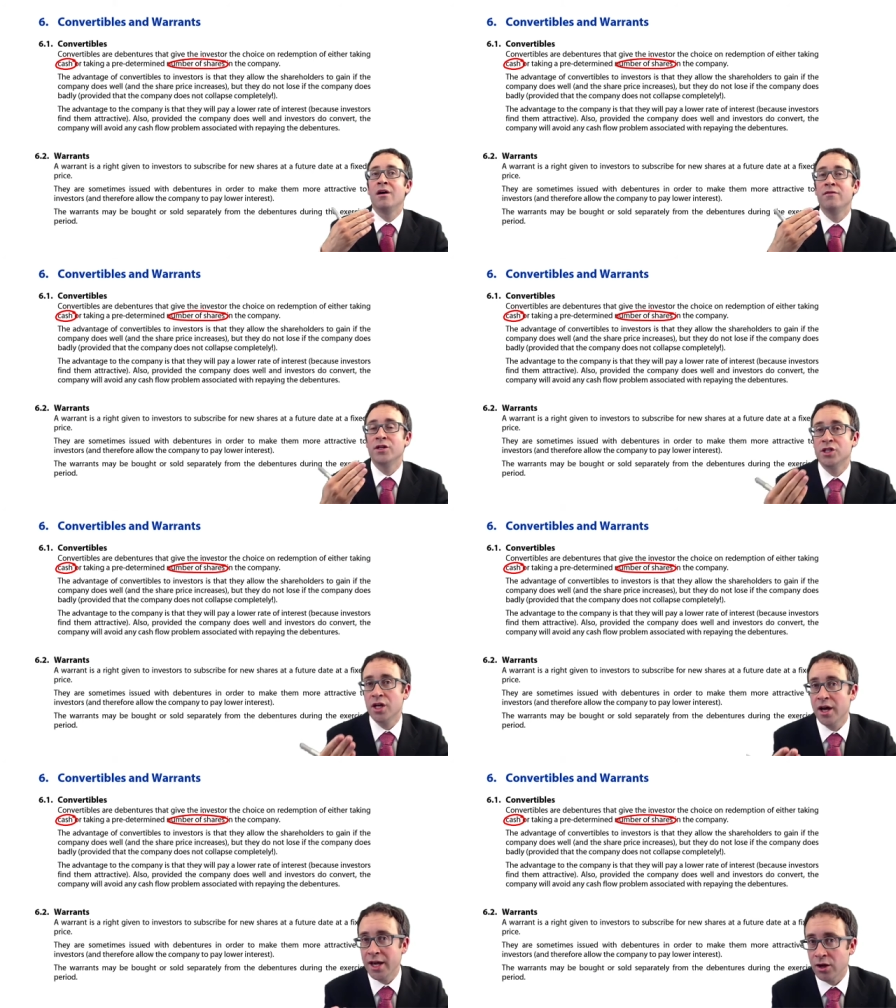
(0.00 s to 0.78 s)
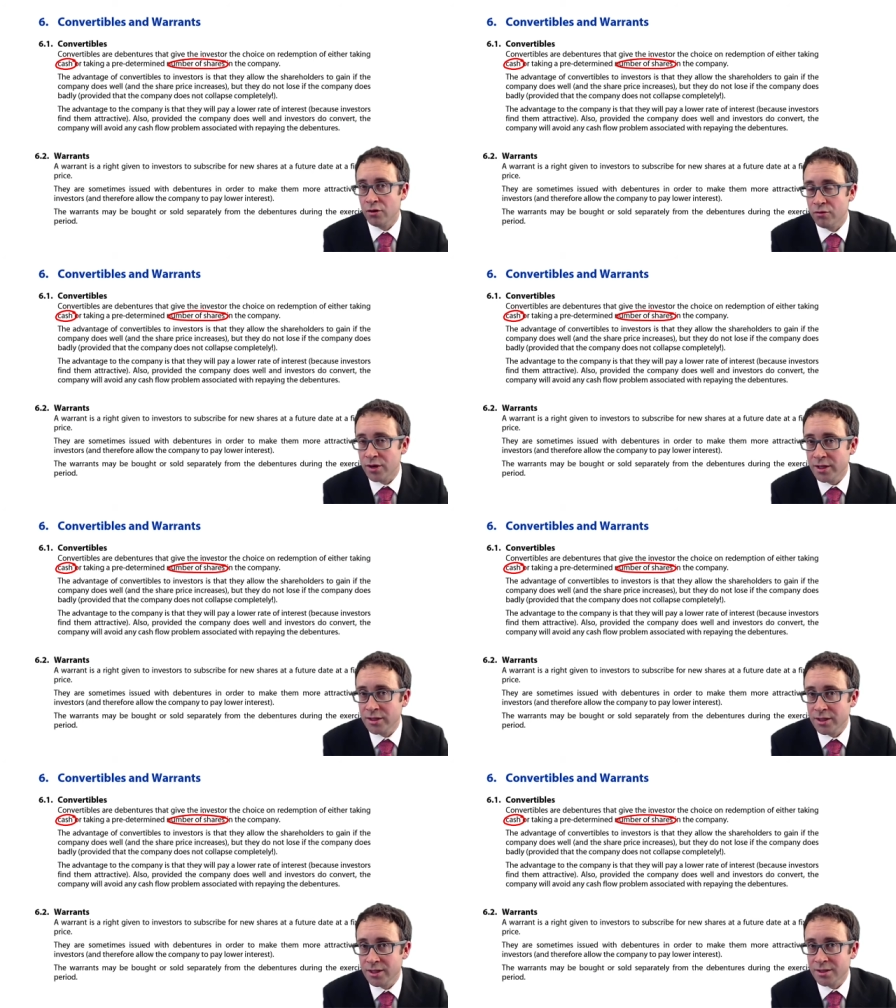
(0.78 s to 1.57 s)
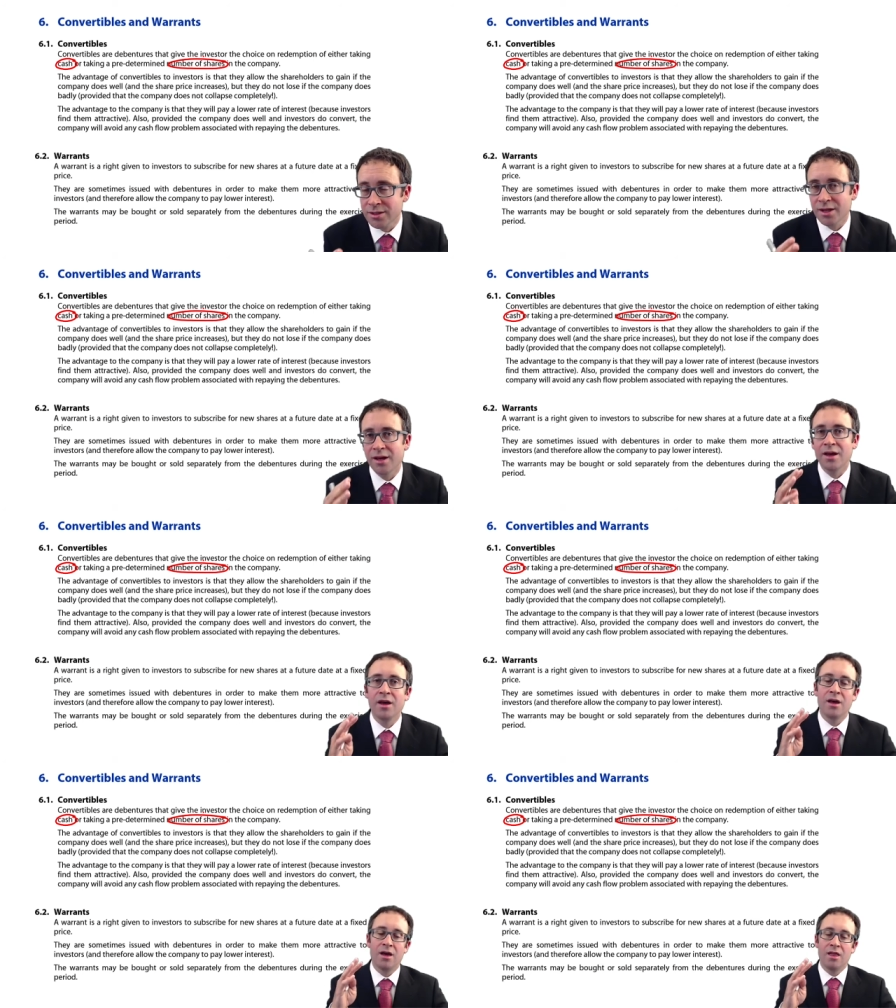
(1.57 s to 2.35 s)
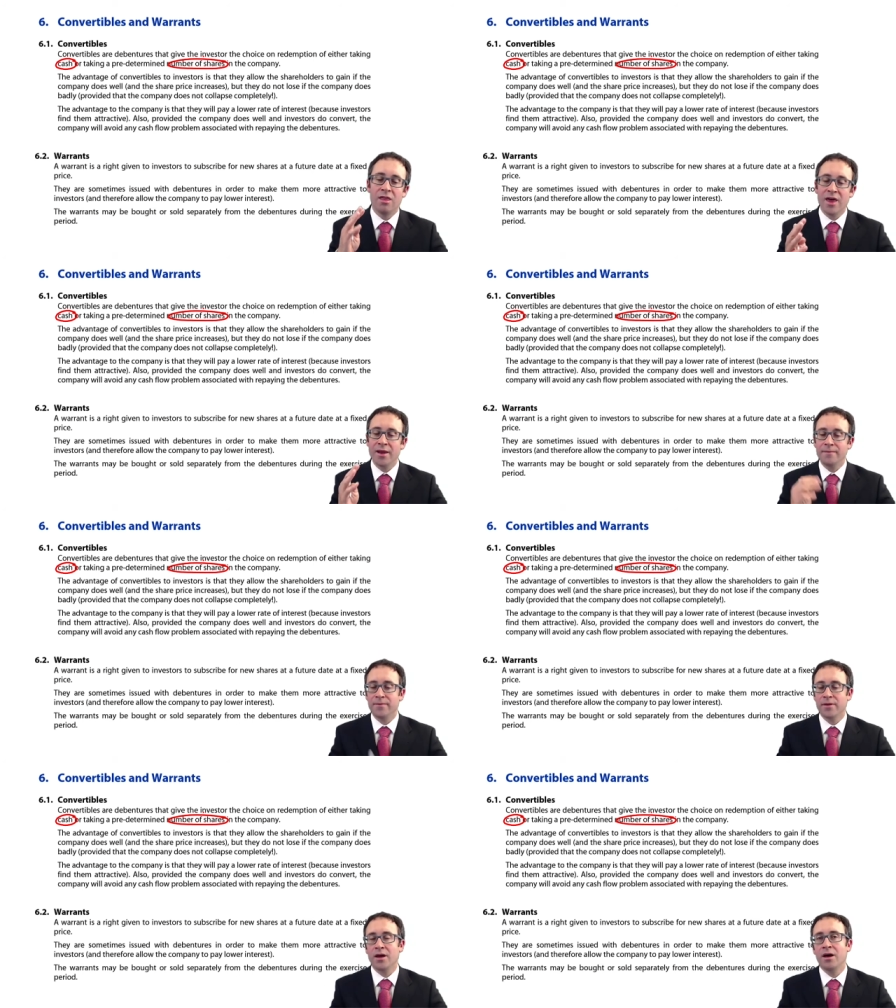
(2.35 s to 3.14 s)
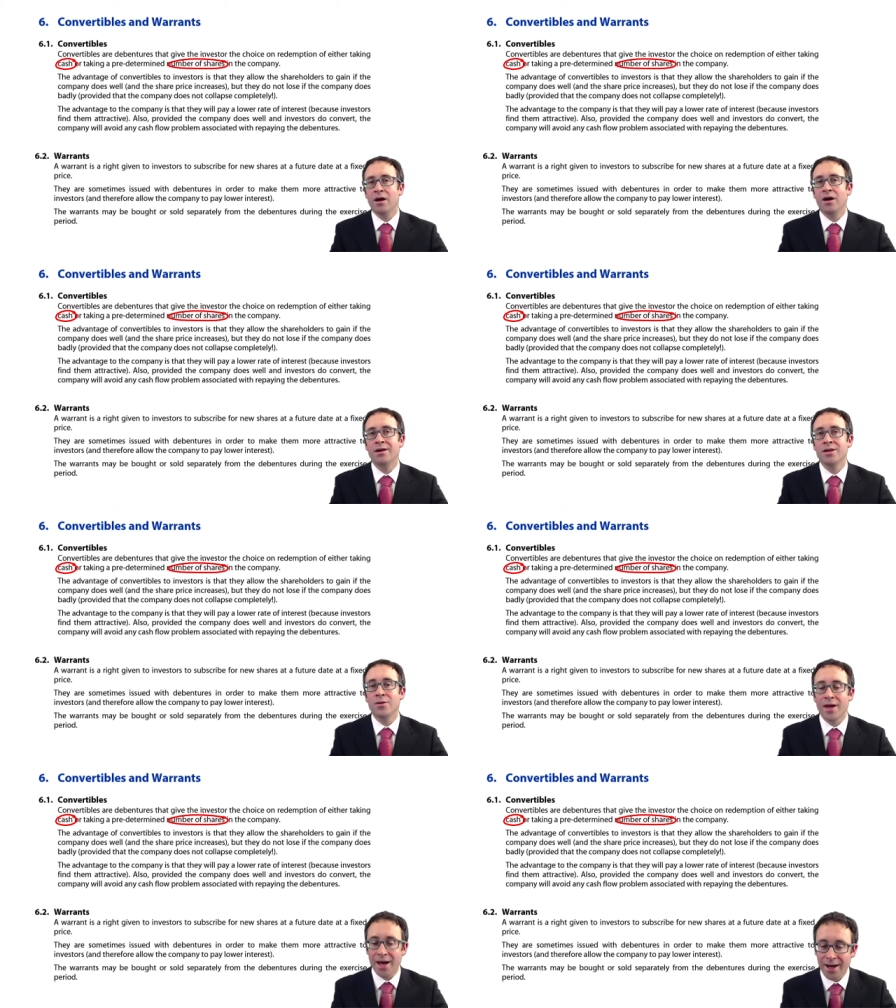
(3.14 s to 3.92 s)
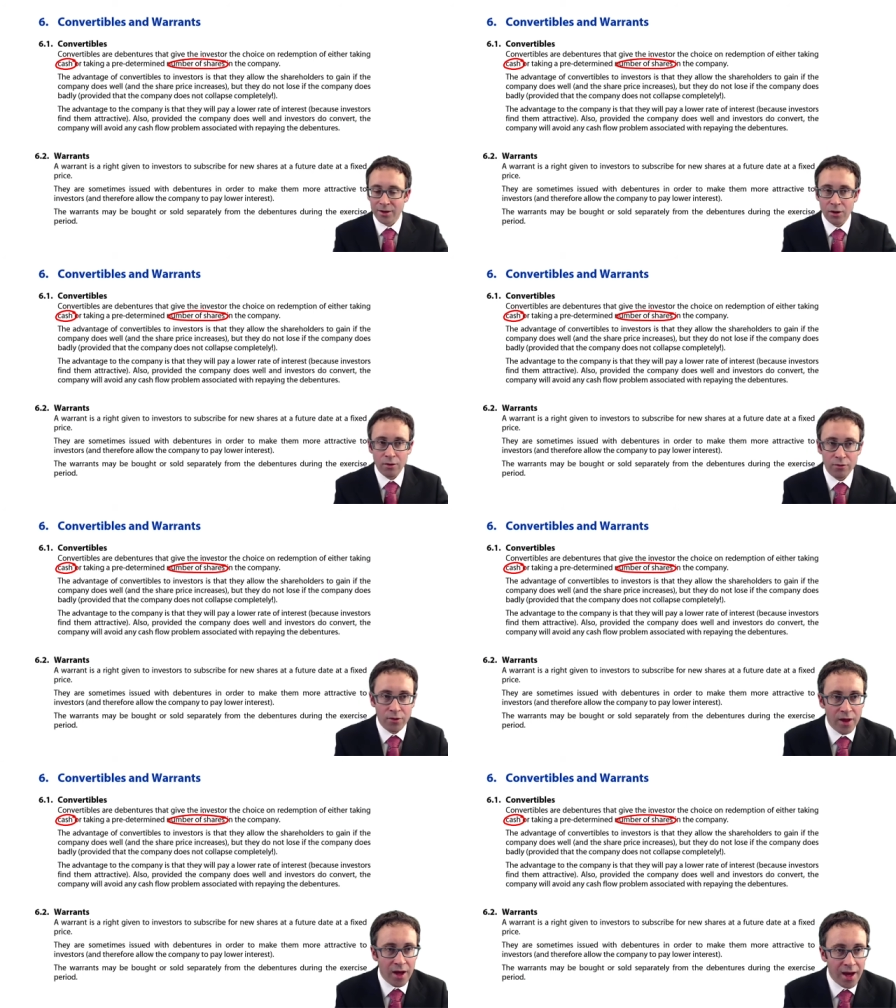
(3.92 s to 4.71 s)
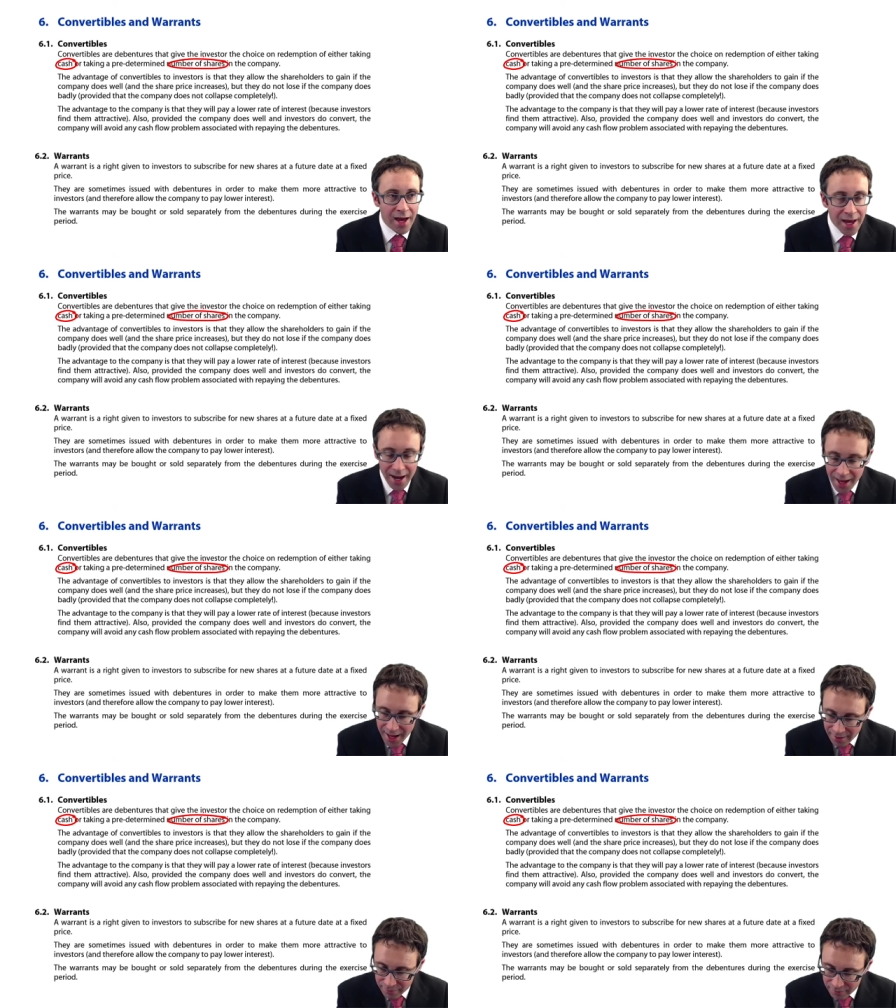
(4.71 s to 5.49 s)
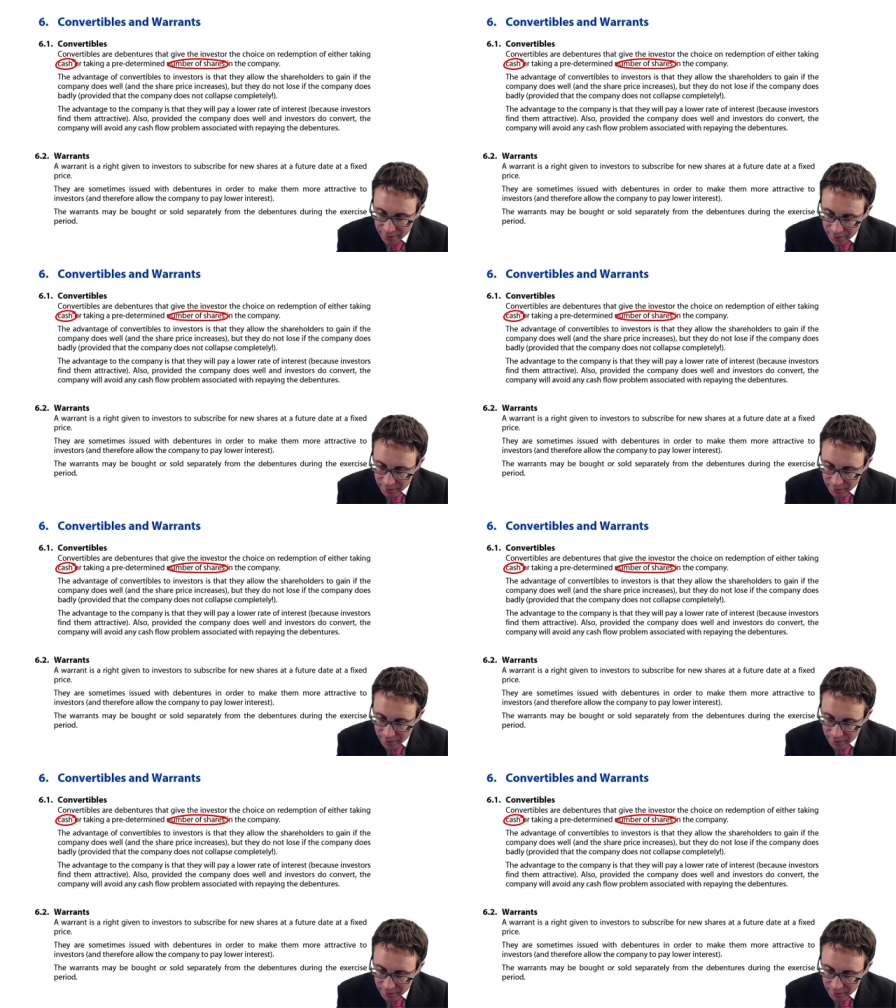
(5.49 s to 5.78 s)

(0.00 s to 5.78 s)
of the share increases then uh, you can go through there and have